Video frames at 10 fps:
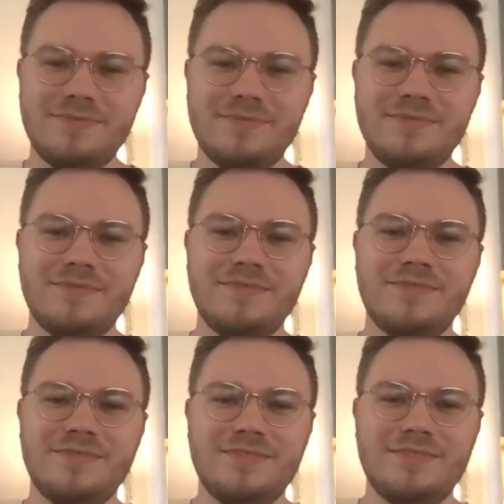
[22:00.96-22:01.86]
fuck
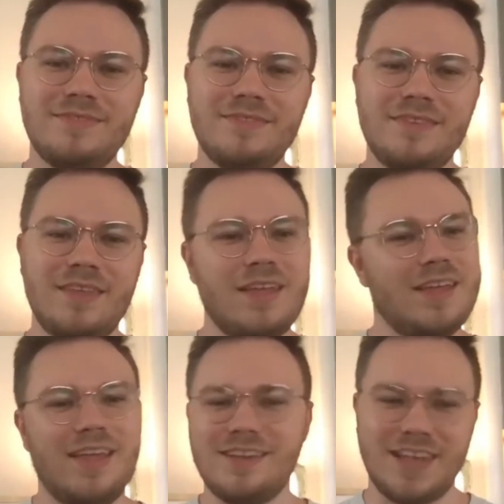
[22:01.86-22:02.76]
uses that term? Everybody
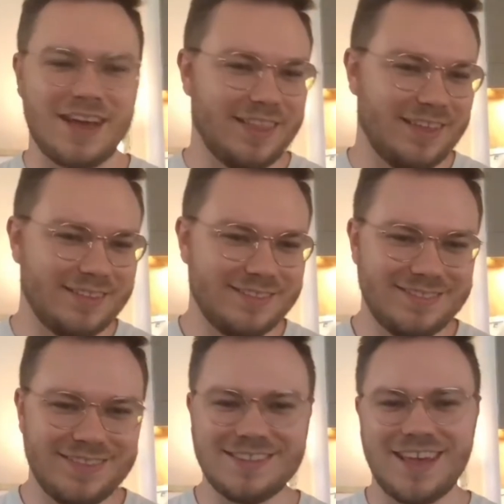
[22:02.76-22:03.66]
exactly. uses indie
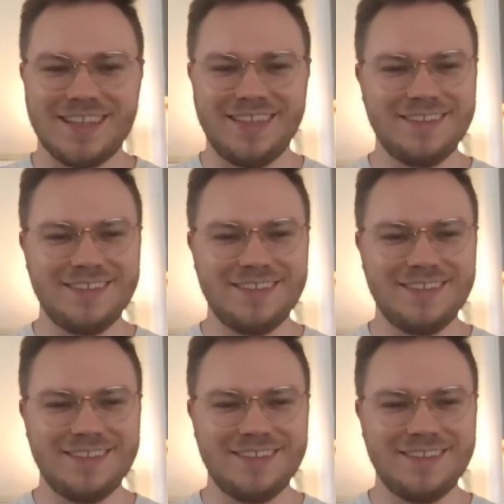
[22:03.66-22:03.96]
pop. Exactly.